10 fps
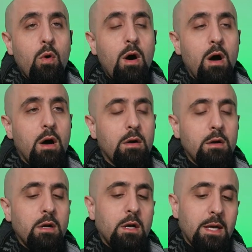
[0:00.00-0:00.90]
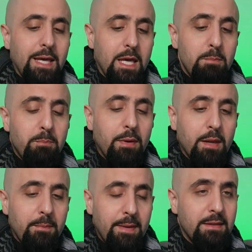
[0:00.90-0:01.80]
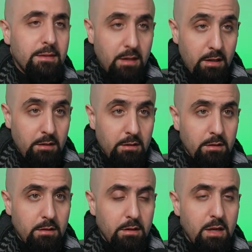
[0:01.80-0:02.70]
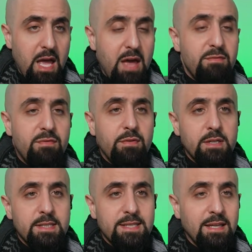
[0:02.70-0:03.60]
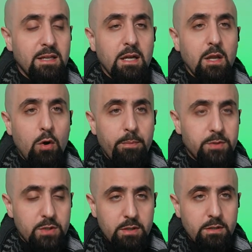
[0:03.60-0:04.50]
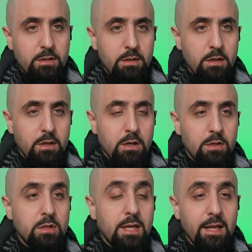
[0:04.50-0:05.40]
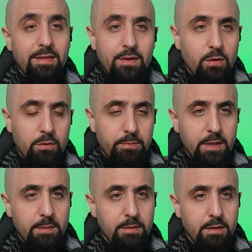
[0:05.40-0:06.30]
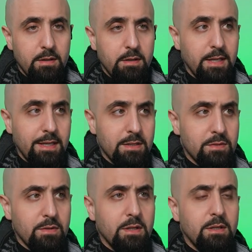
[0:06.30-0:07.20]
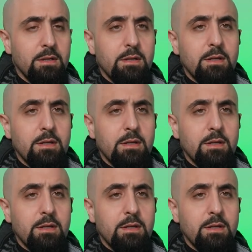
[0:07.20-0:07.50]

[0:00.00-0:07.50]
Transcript: who are implementing every single option to kill their own people in Israel.